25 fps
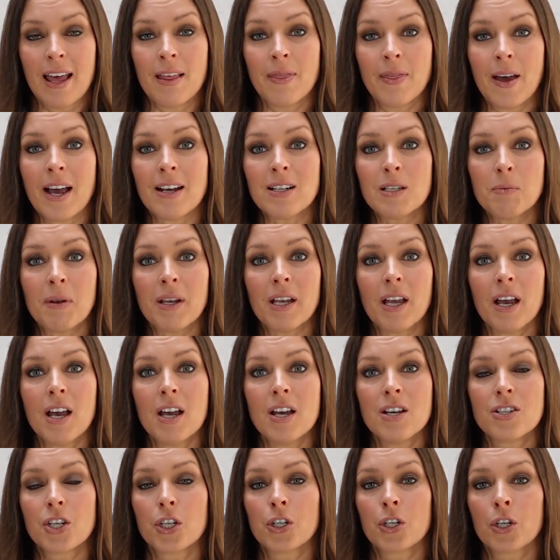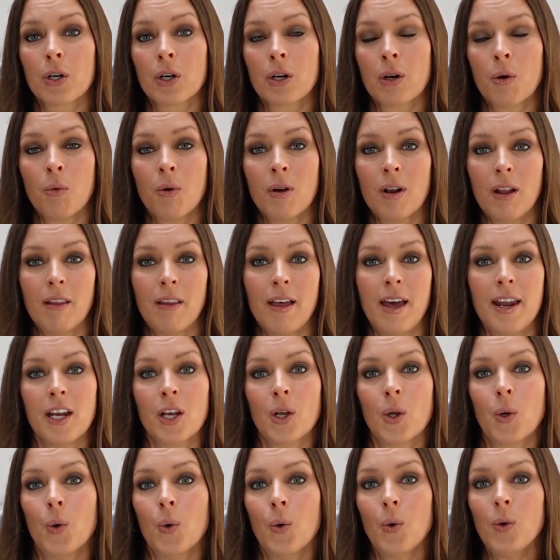and that's because you're going to want to let
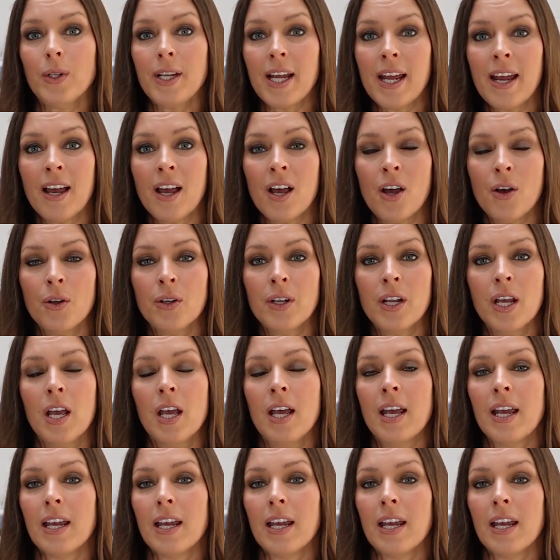it cool down